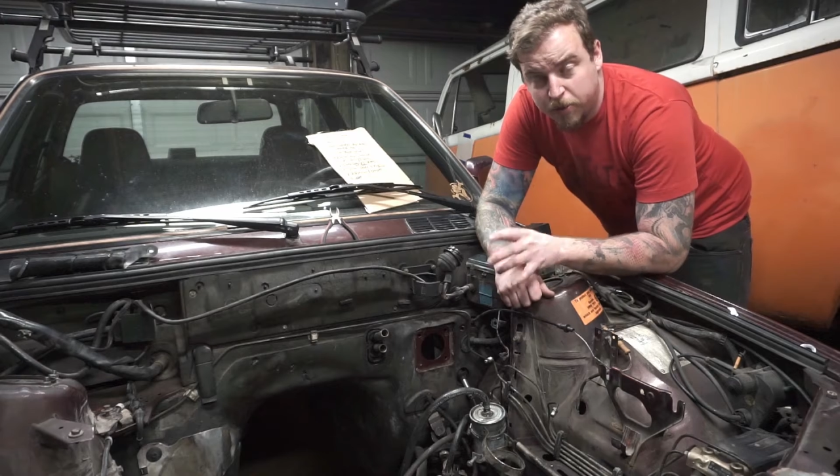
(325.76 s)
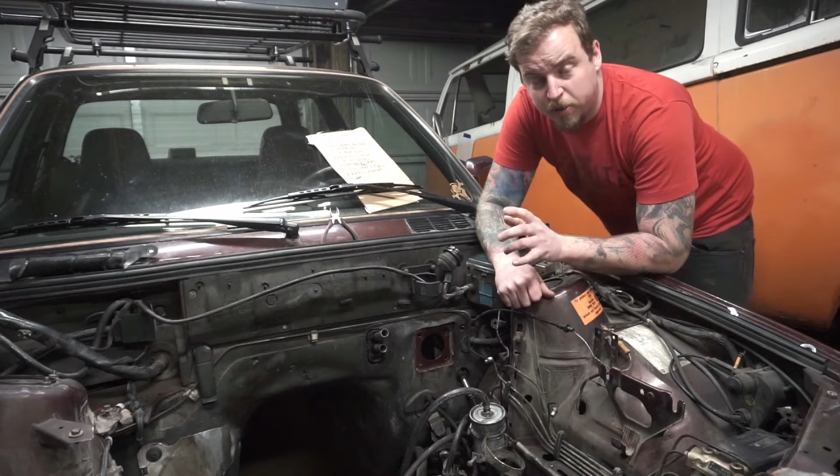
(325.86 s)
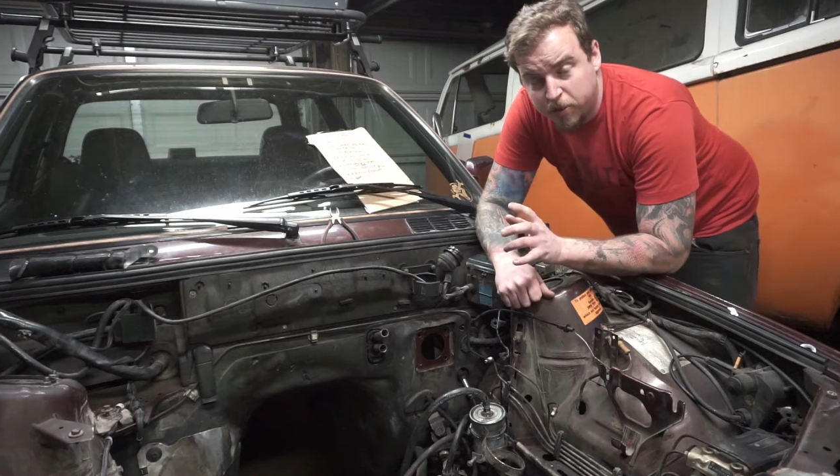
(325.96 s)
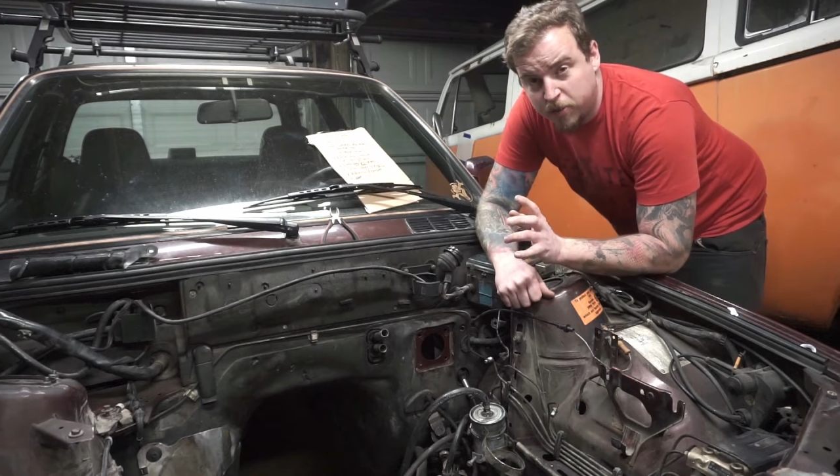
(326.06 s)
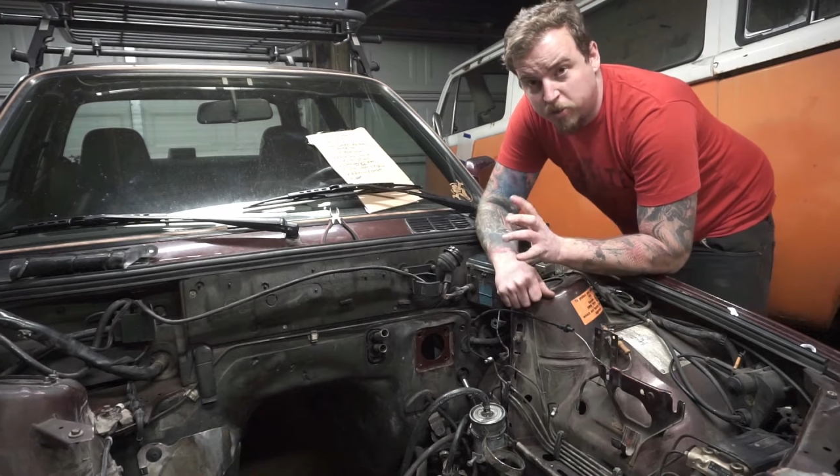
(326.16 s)

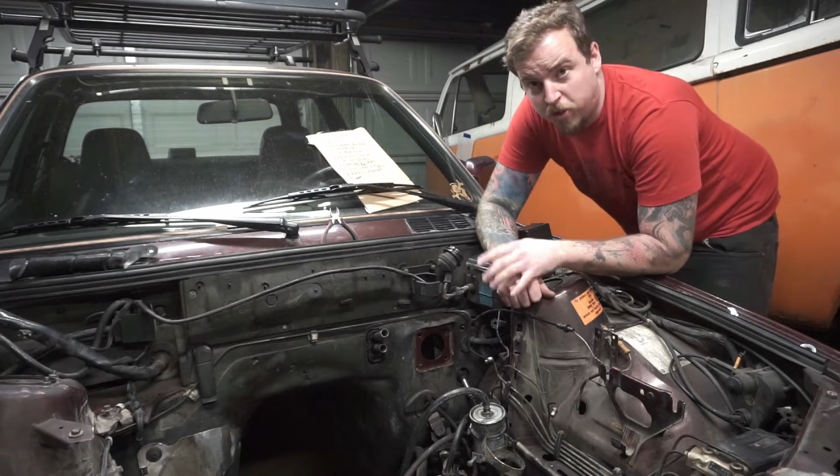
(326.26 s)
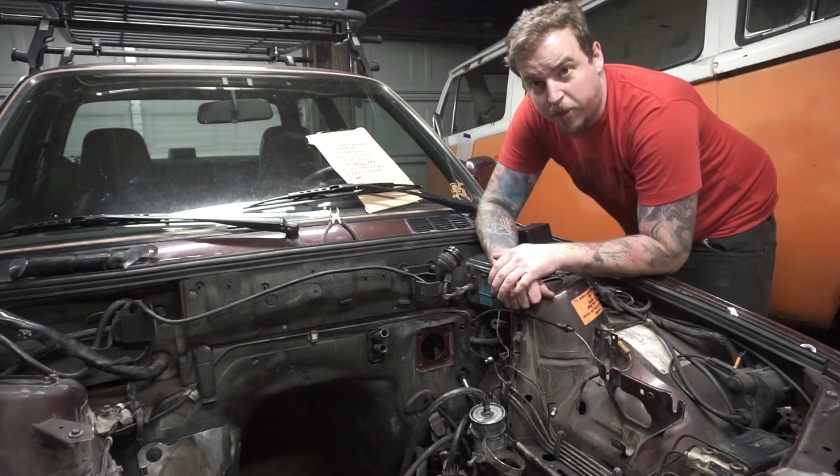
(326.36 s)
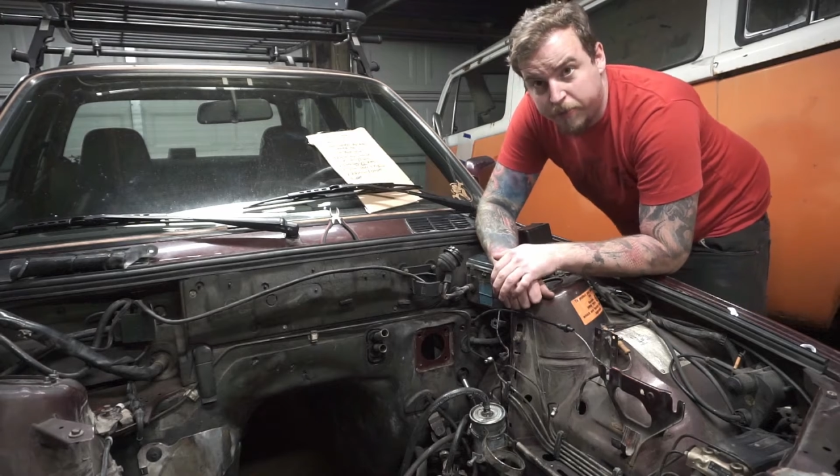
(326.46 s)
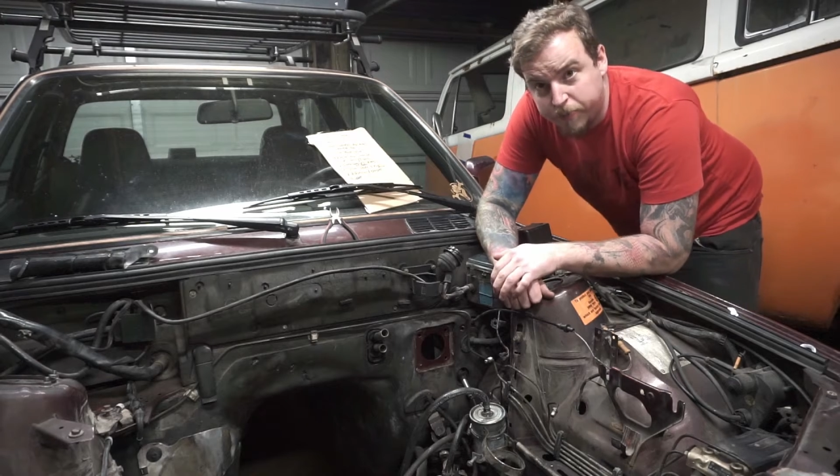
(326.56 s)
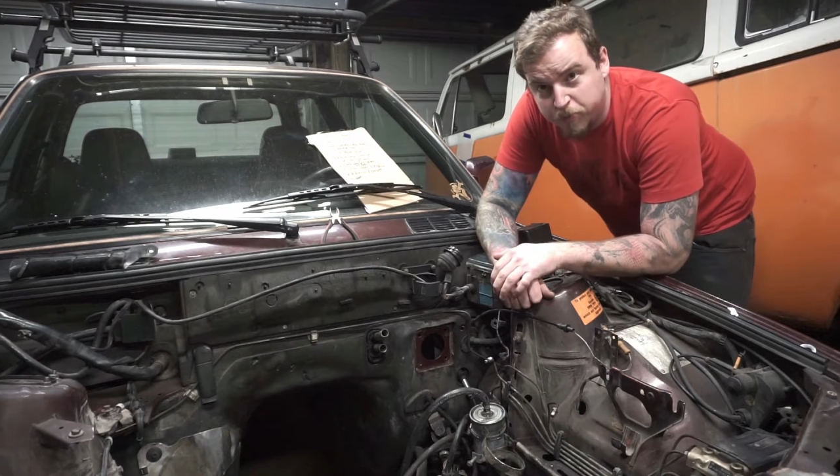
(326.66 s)
the
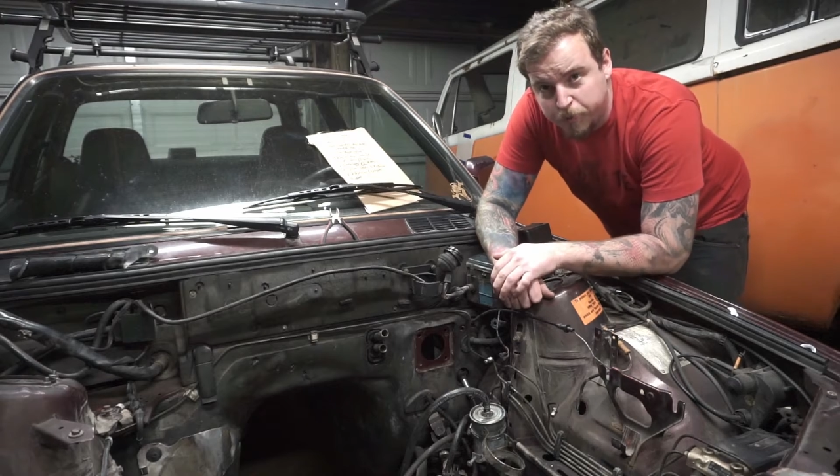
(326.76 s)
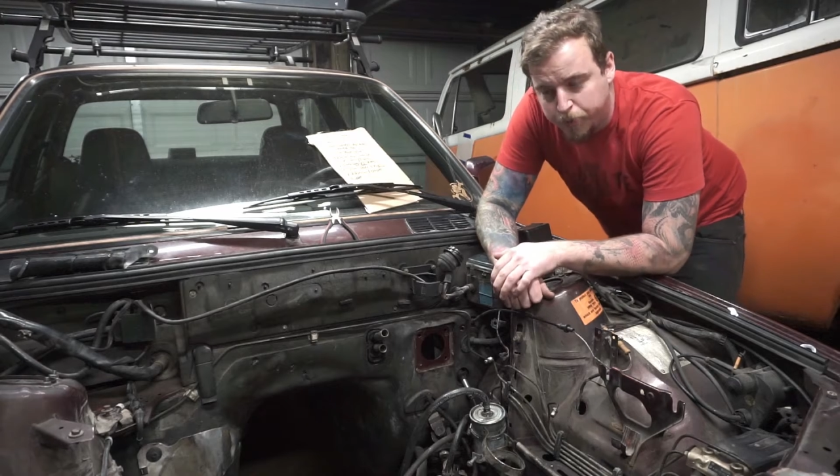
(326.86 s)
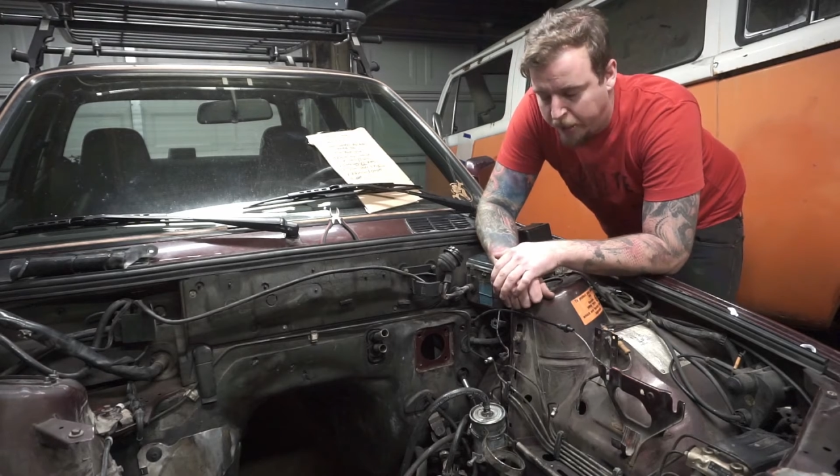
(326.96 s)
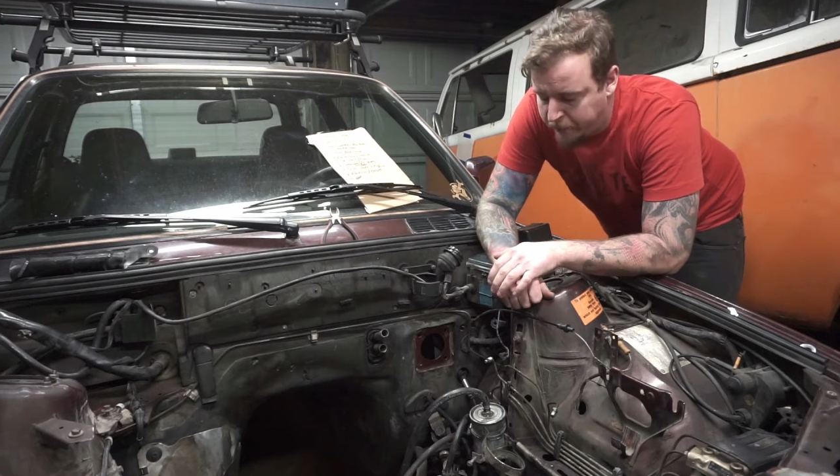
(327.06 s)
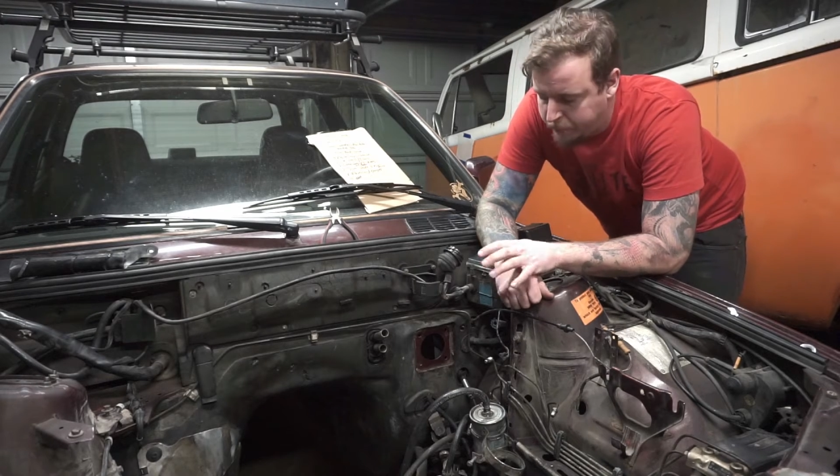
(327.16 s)
Jetta
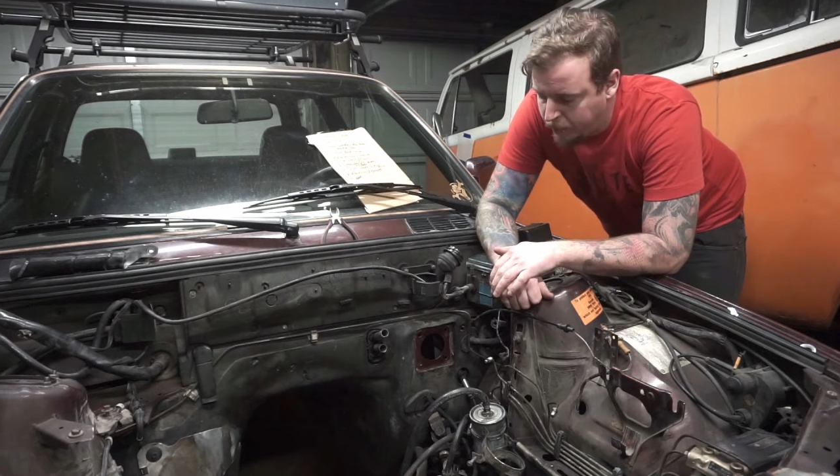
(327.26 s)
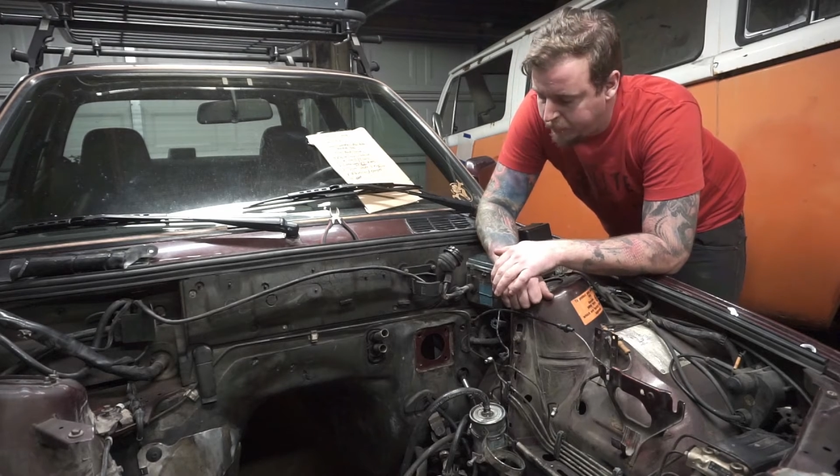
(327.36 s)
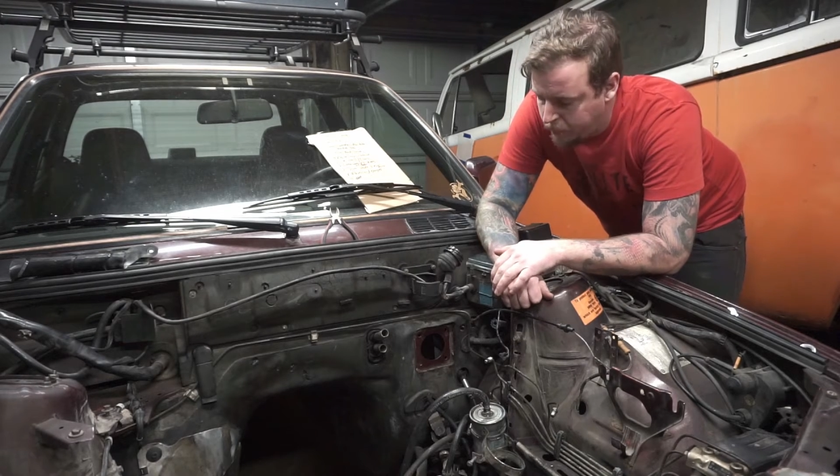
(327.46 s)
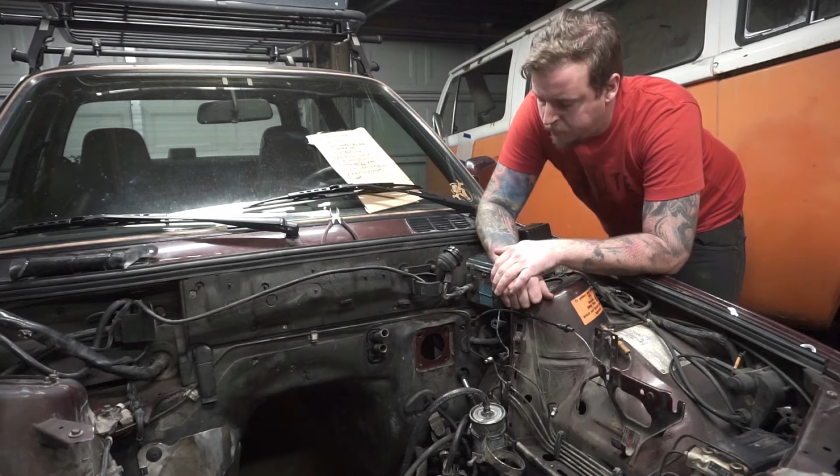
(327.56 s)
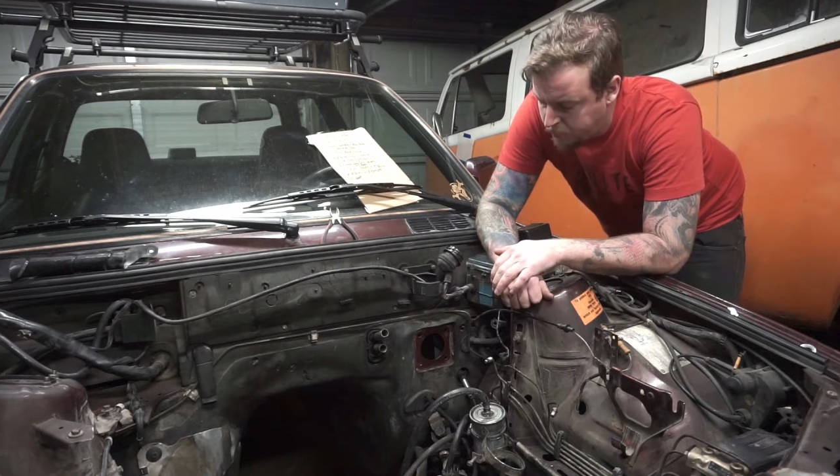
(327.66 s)
brake
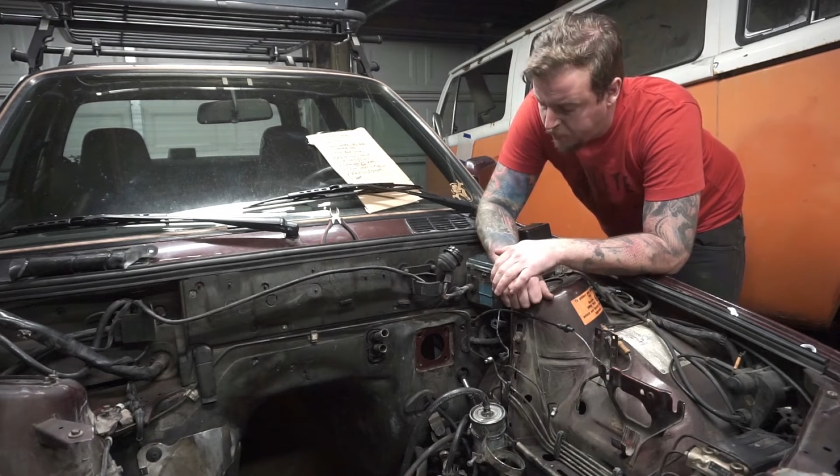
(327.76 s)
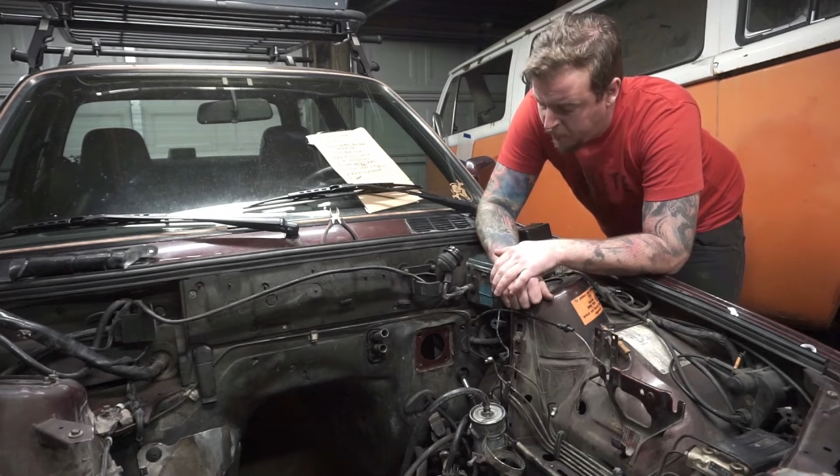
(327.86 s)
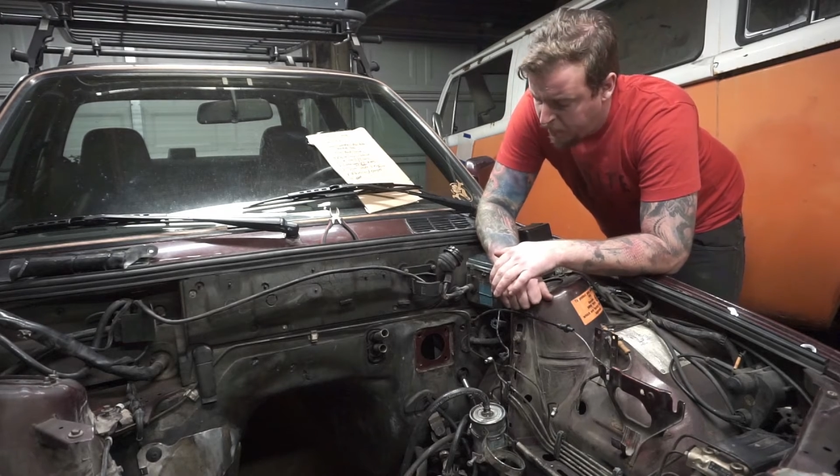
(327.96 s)
booster